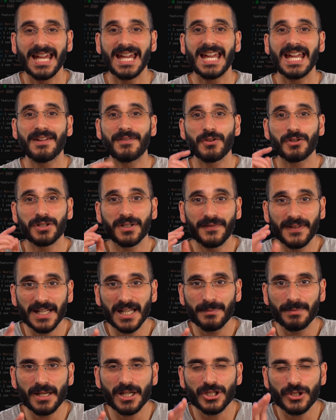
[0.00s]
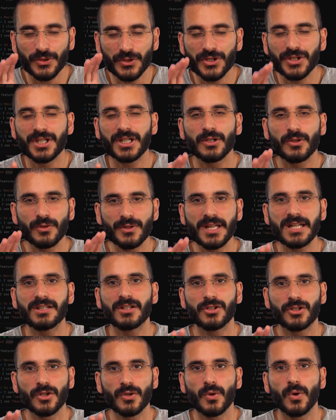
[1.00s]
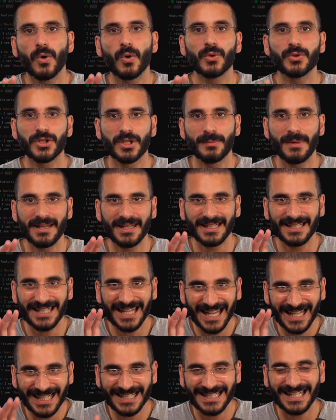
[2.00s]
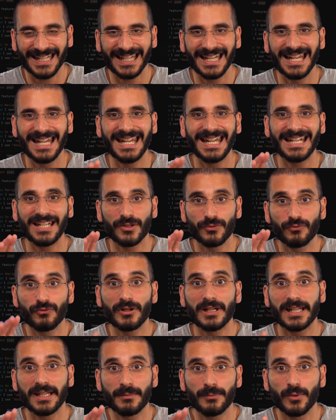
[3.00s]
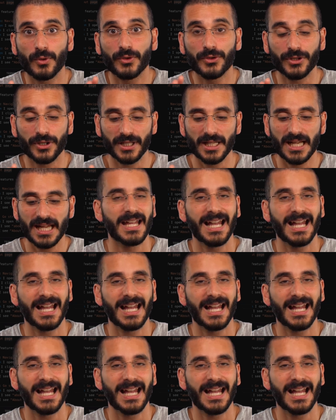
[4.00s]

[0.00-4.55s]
If you're a developer, you still need to do automated testing. It is really important.